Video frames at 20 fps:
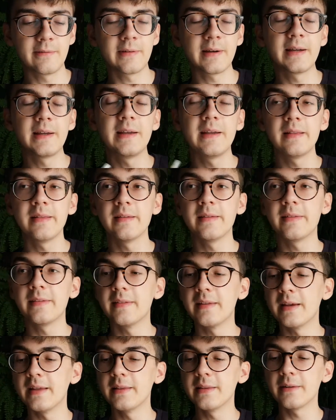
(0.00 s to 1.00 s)
hate the
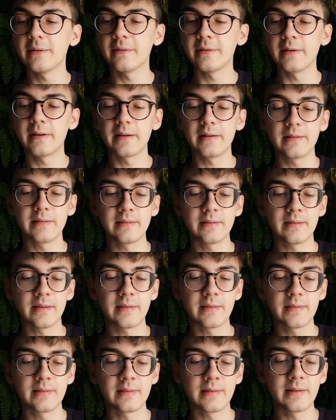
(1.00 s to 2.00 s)
scent or
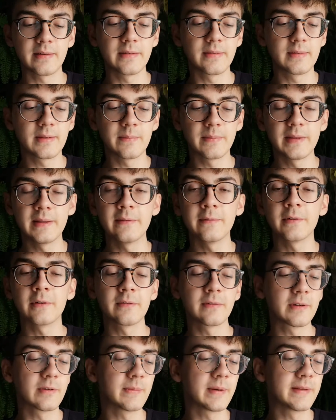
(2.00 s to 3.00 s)
just there is something wrong
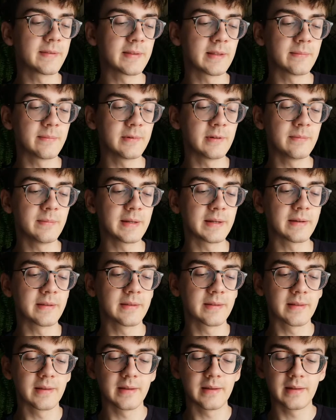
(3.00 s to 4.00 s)
with my sample
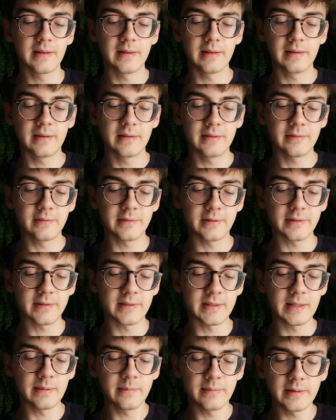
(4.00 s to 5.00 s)
because for
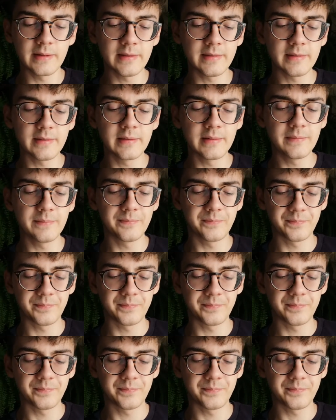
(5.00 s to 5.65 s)
some reason